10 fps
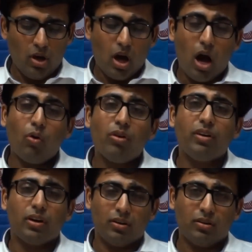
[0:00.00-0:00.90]

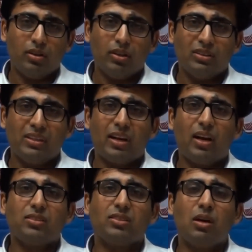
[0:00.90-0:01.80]
However, there
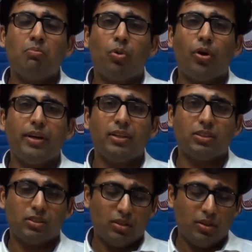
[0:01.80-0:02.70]
are some
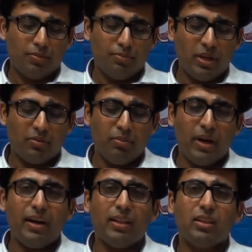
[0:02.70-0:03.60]
points being
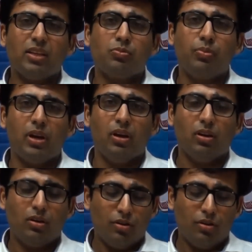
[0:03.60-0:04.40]
made in this bill